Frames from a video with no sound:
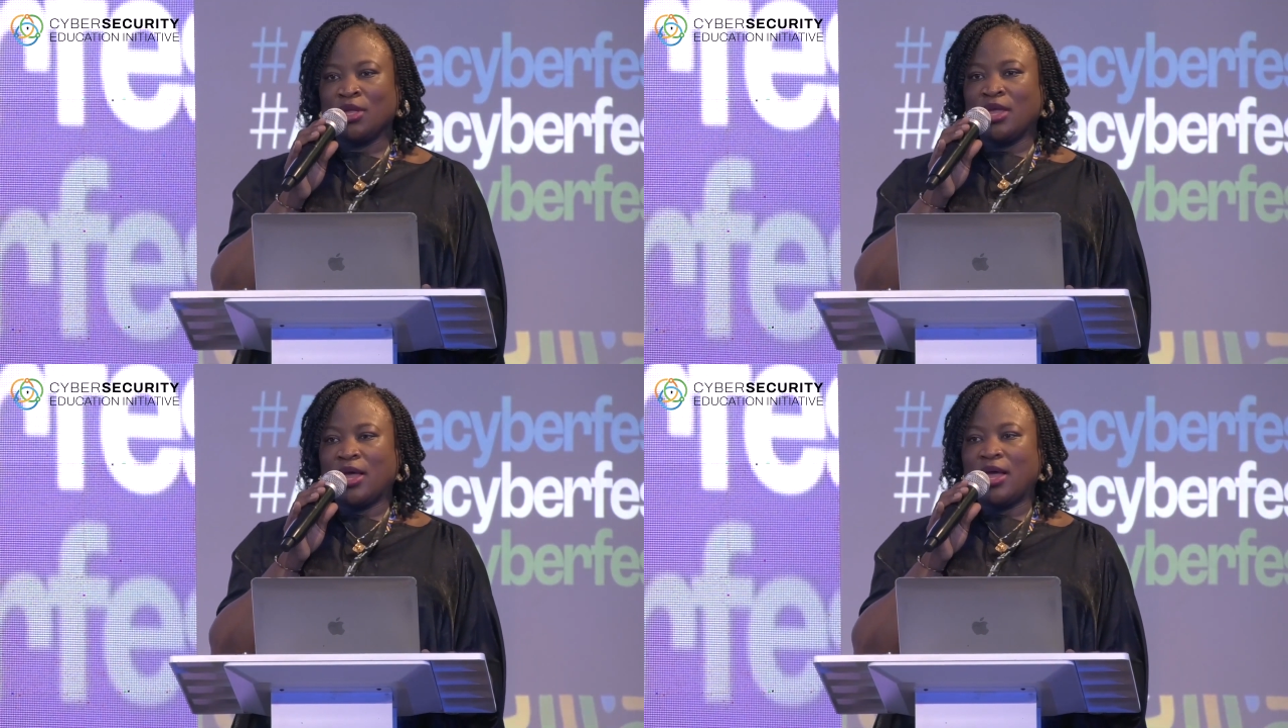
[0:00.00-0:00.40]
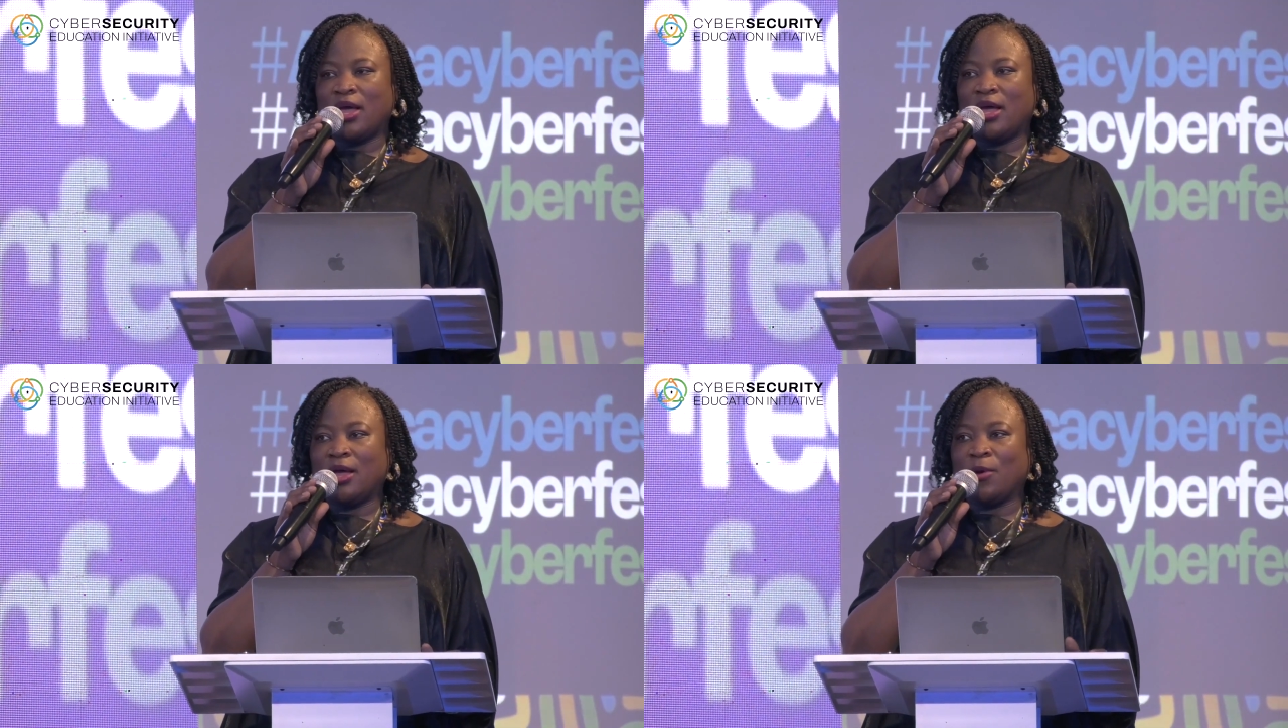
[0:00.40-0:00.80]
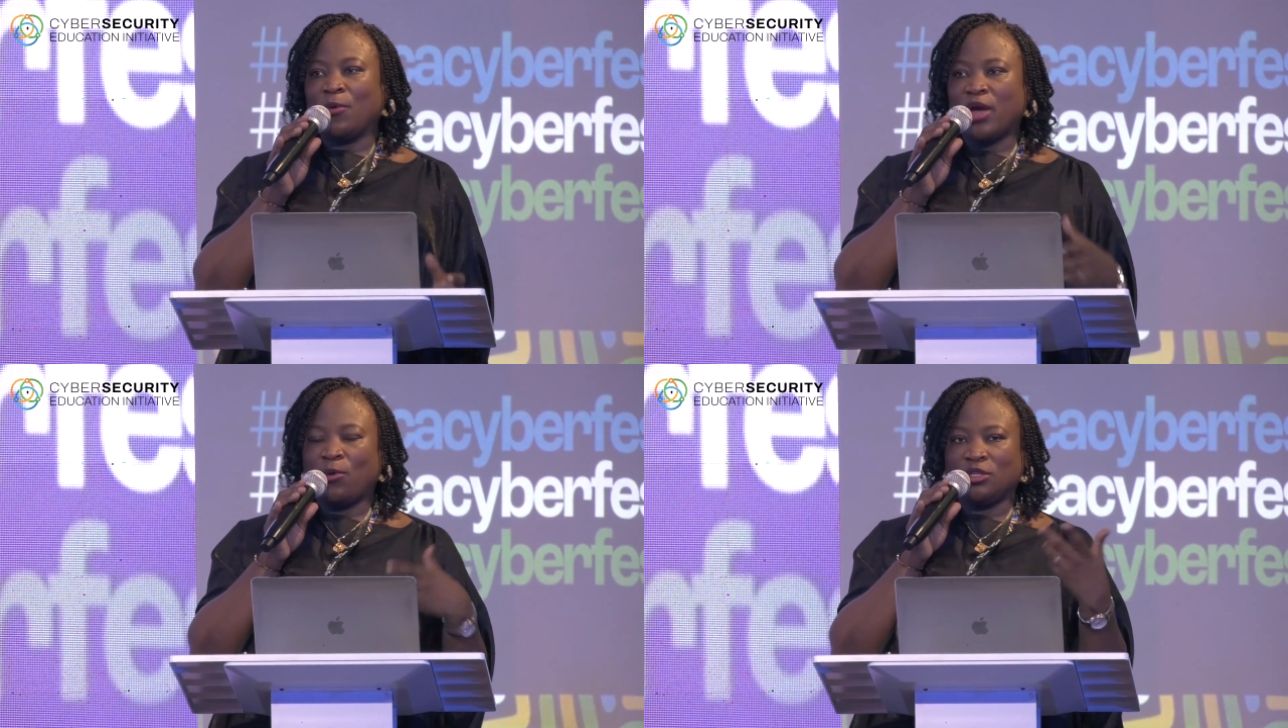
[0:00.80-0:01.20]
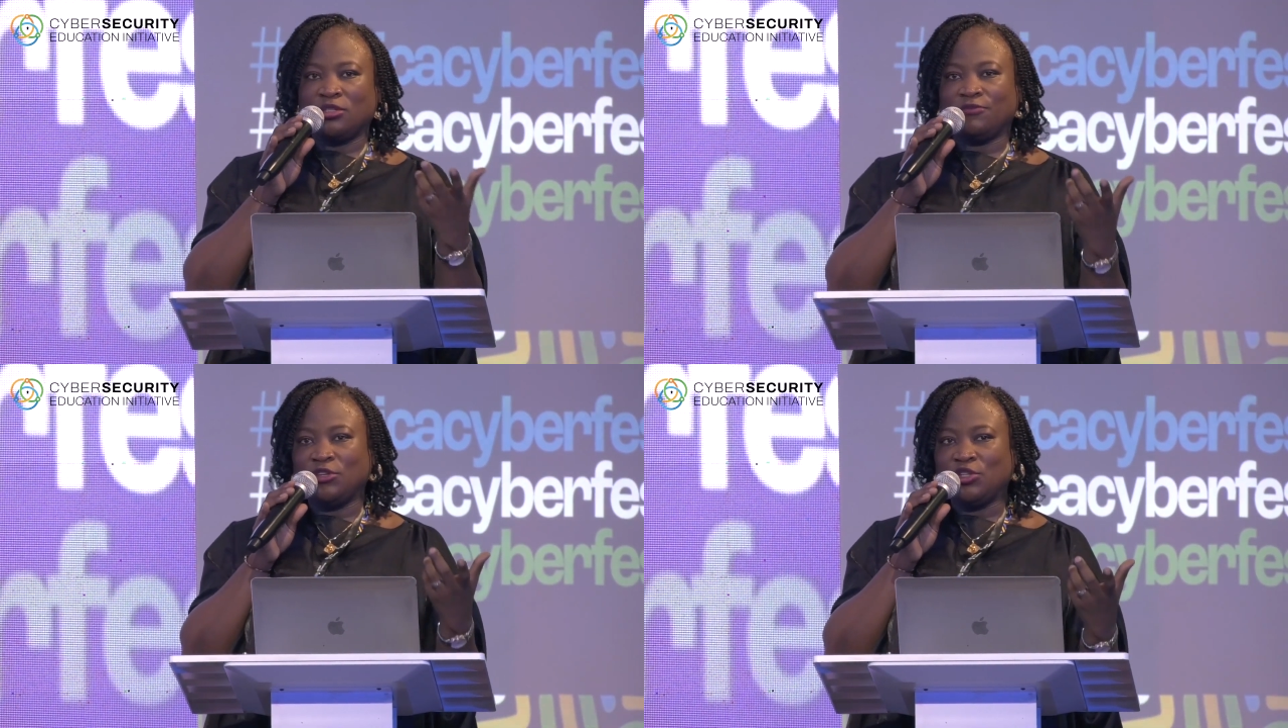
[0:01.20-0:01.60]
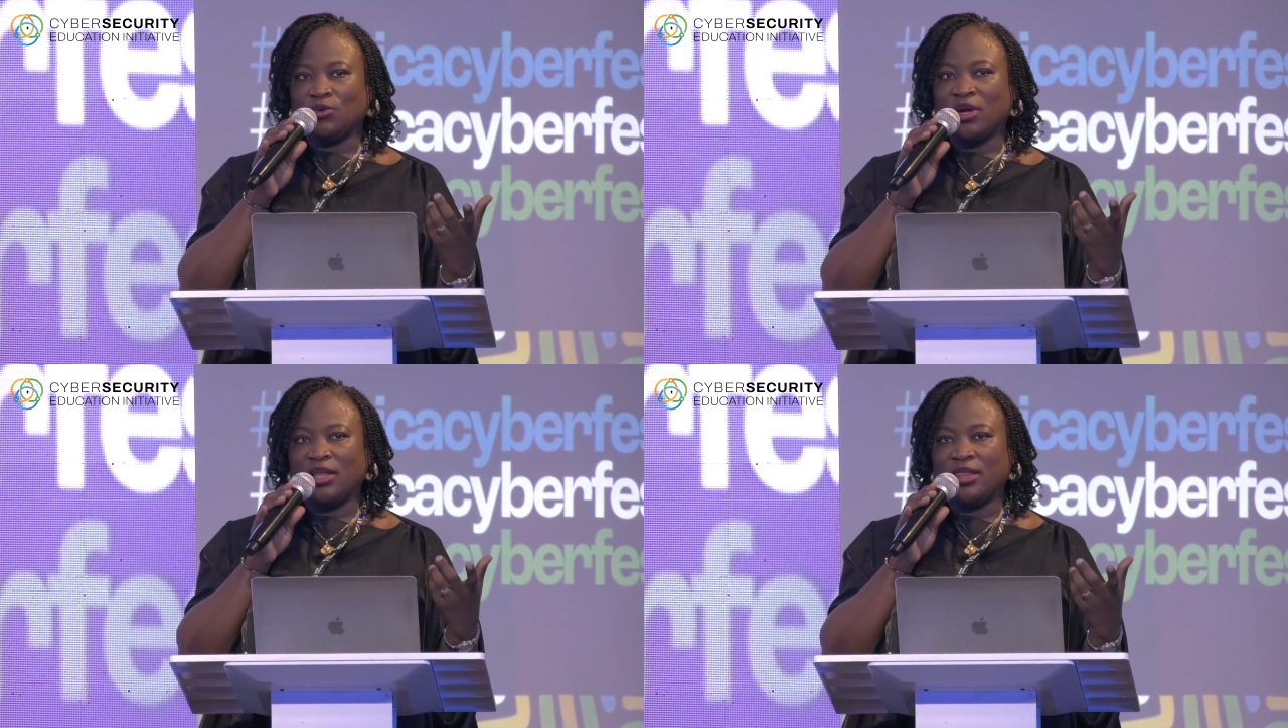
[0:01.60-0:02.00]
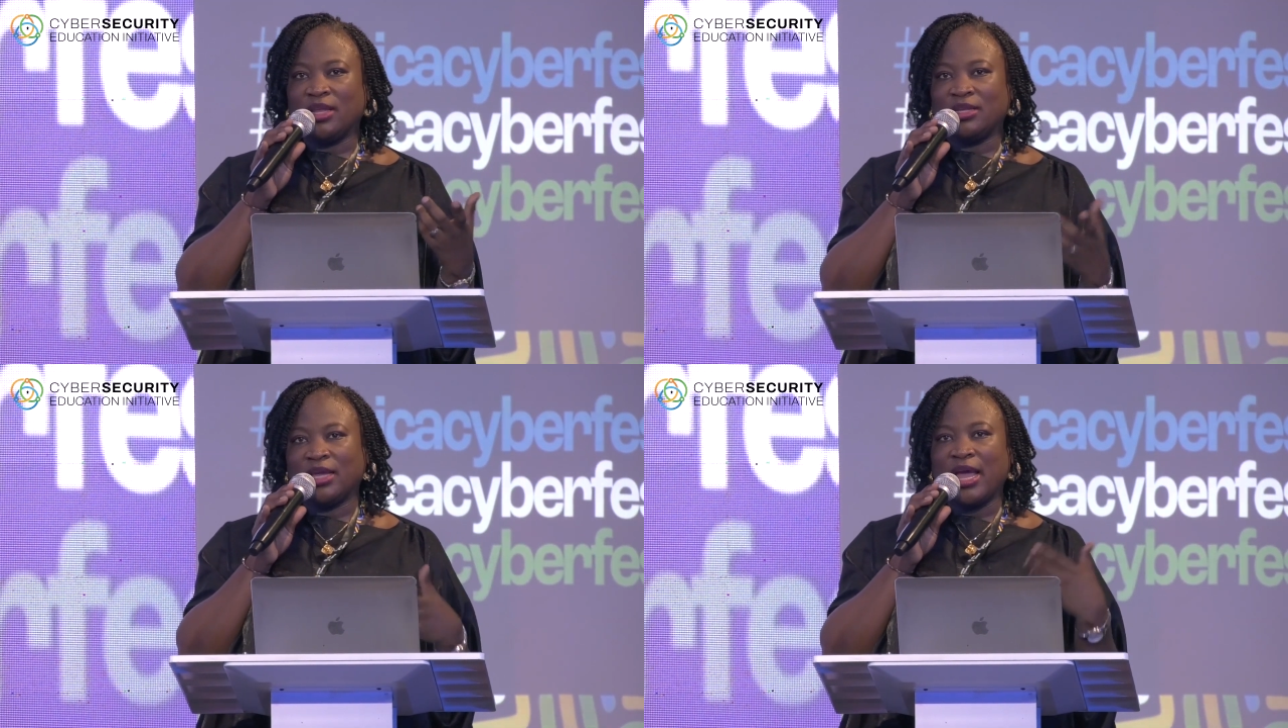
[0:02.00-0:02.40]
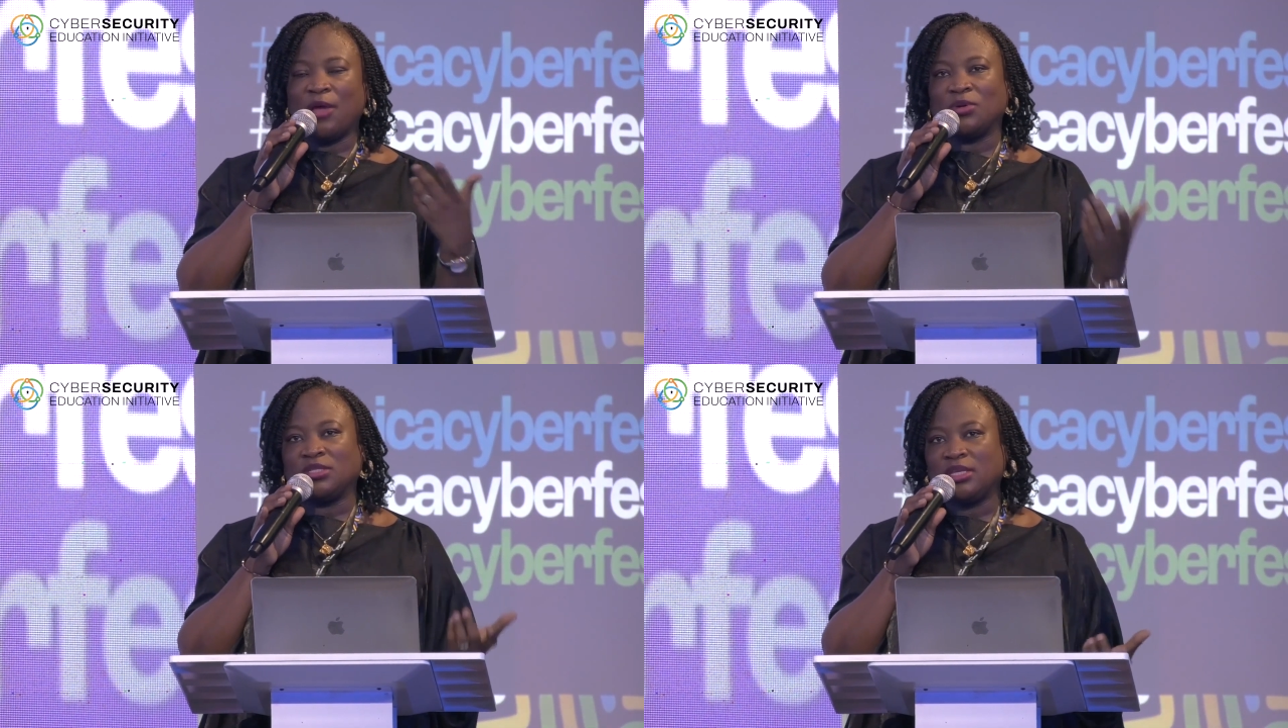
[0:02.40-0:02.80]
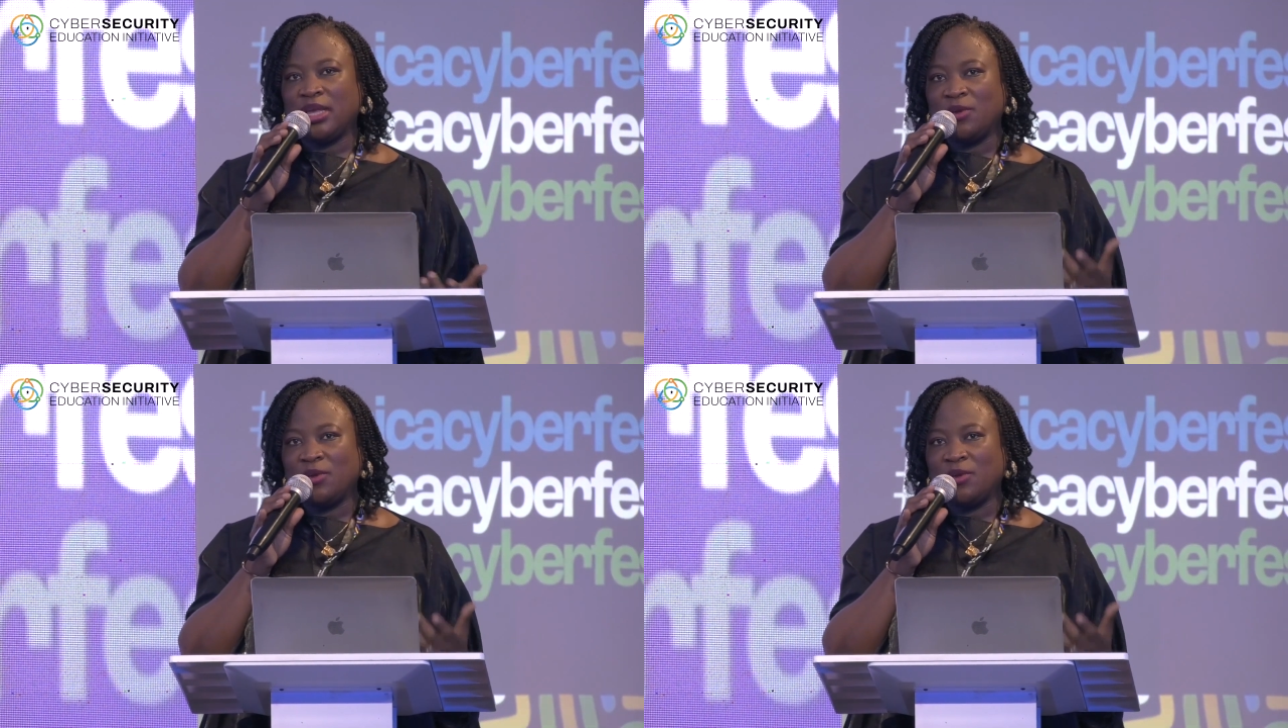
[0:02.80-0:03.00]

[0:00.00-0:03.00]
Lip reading: I watched the video, and then the guy was saying,